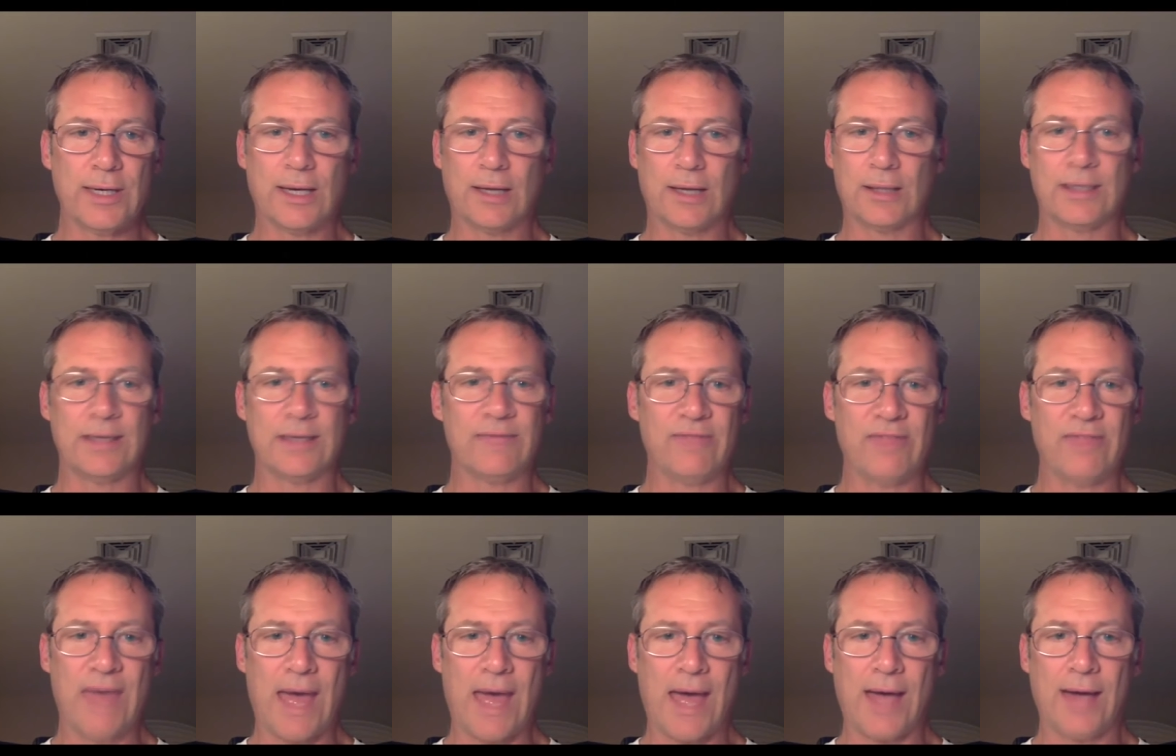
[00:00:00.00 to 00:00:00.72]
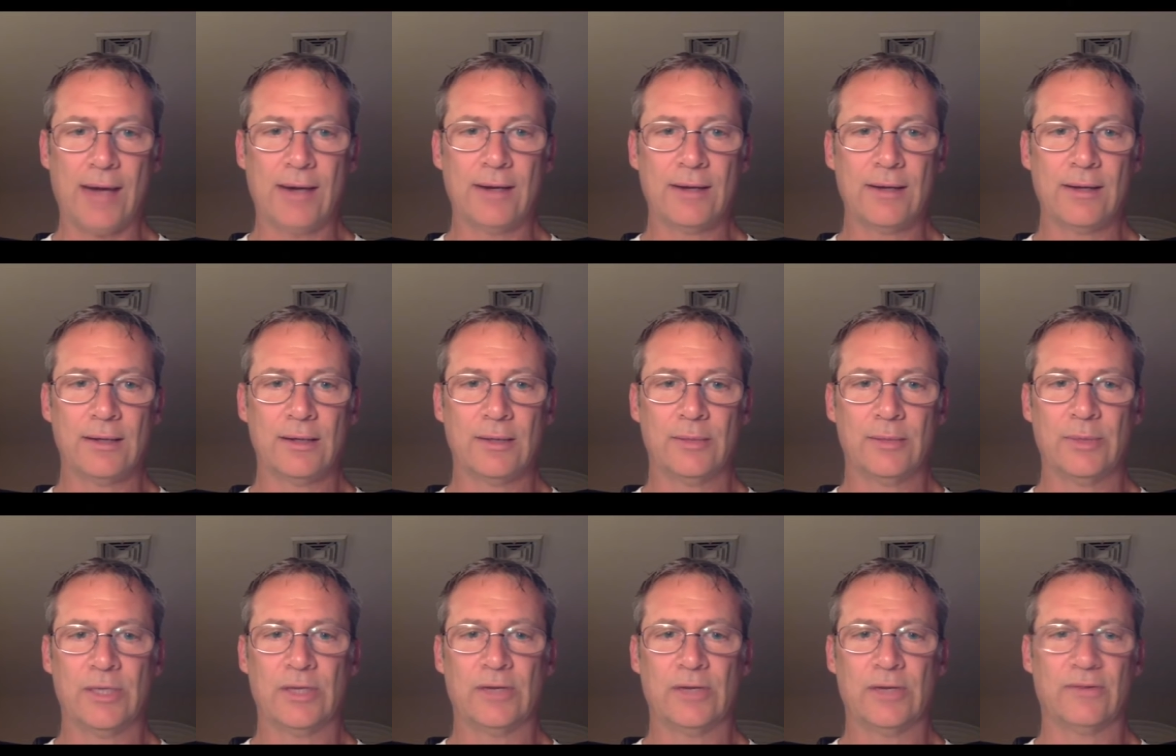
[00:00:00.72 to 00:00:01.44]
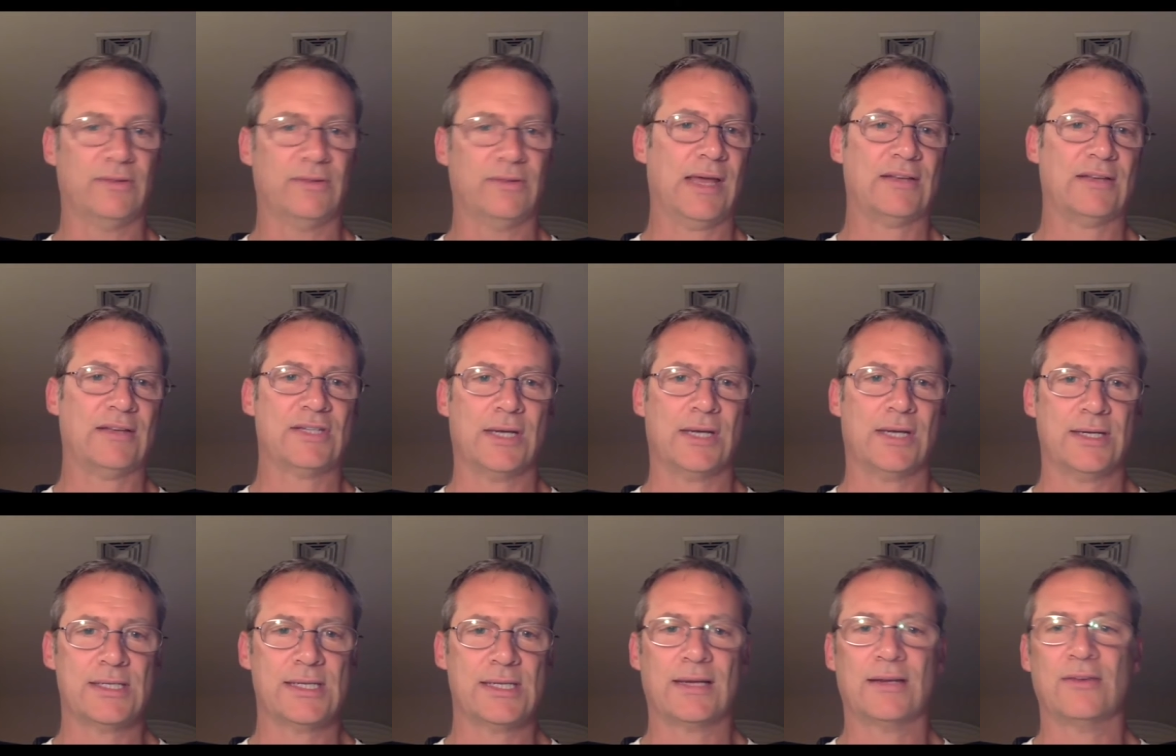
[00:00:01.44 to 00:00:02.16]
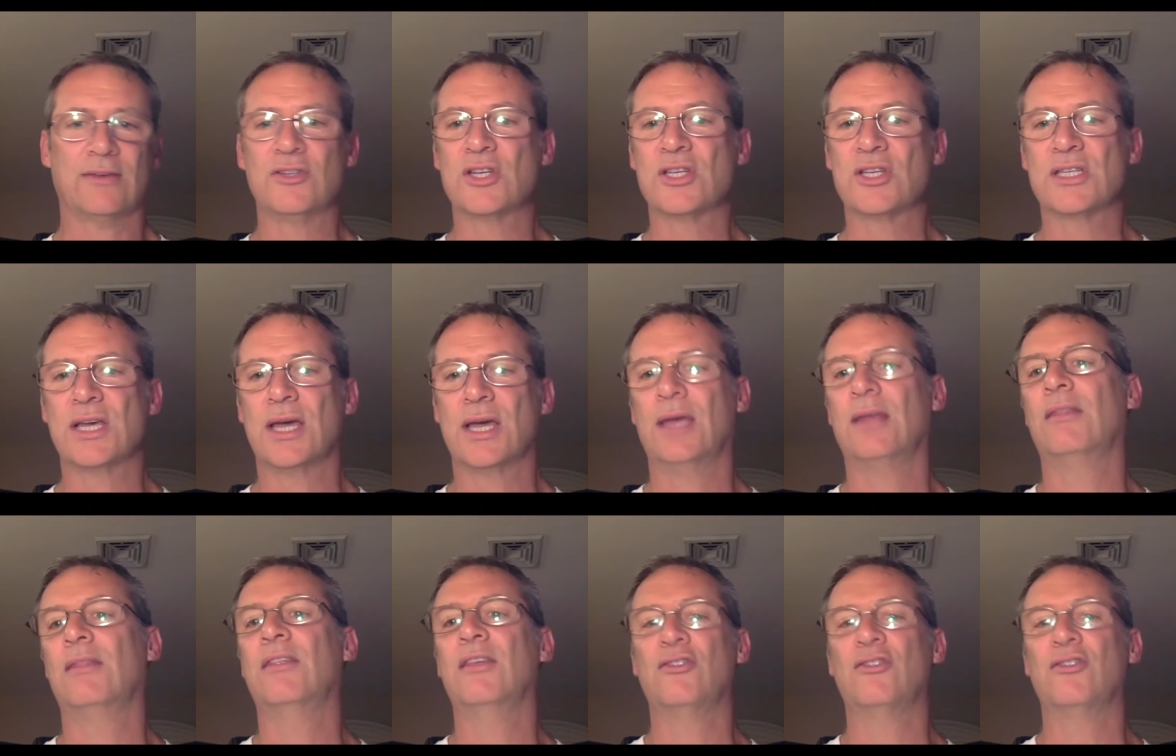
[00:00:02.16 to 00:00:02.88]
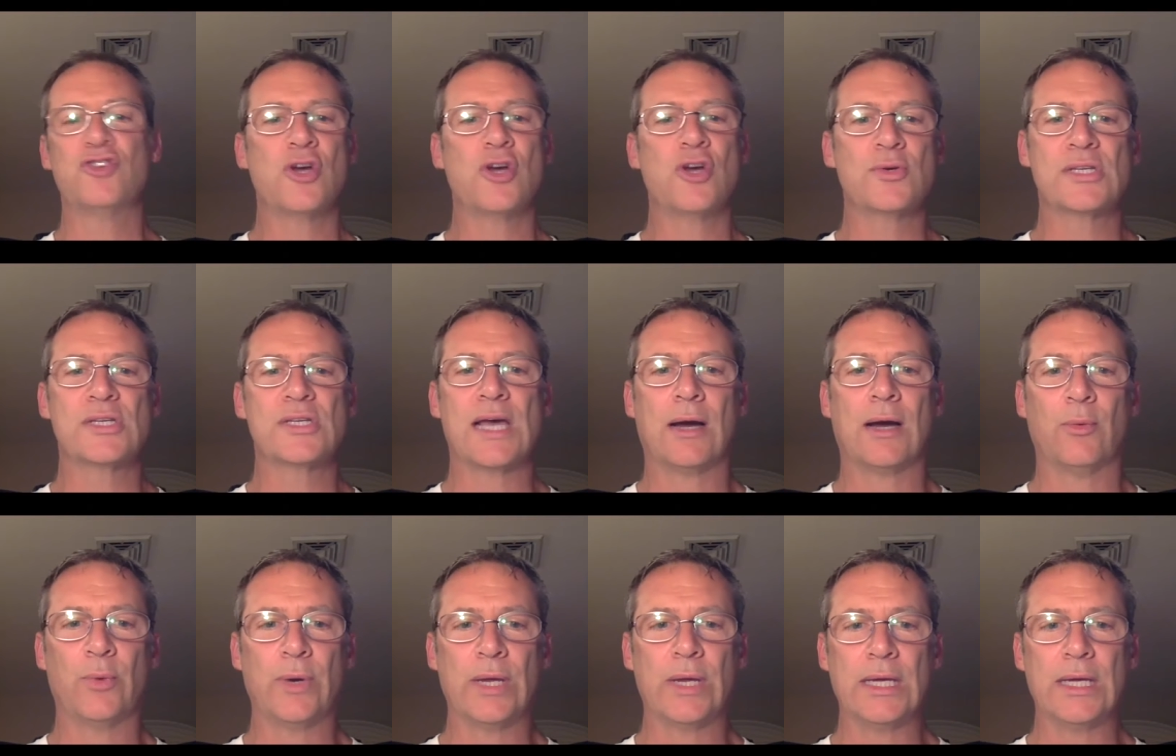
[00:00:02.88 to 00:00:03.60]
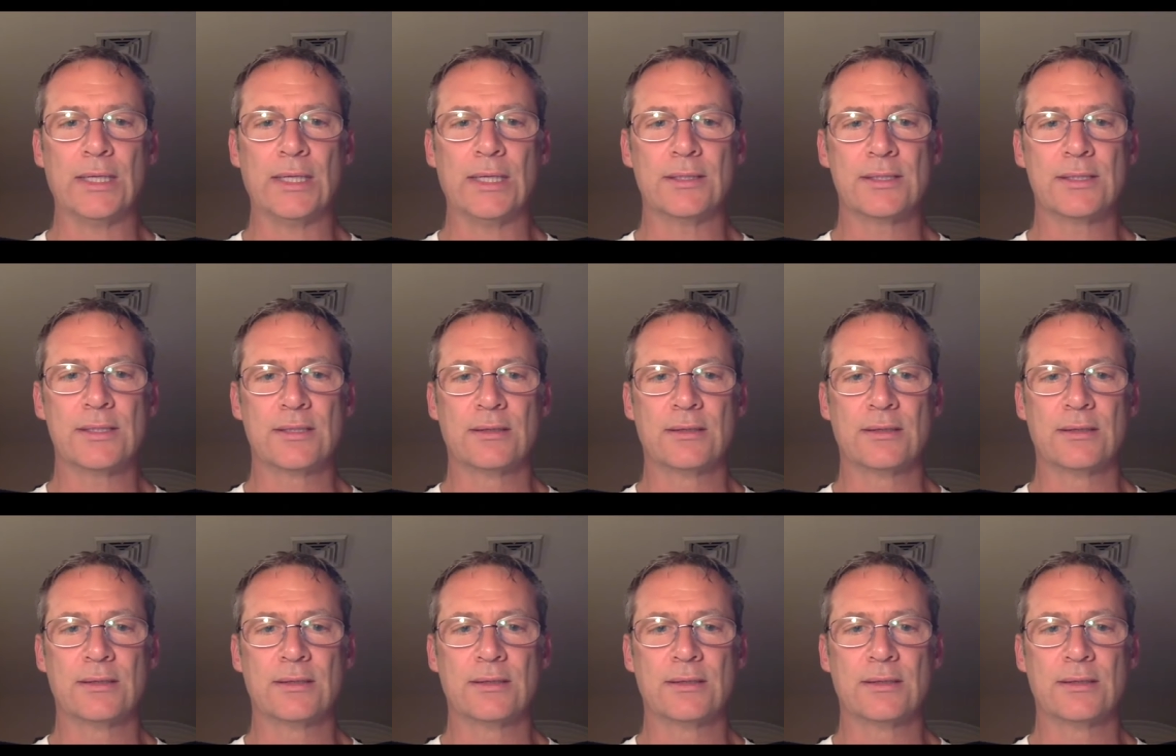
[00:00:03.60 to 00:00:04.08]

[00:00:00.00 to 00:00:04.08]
I'll leave that, because that's nice. I can just say, this chokes out weeds.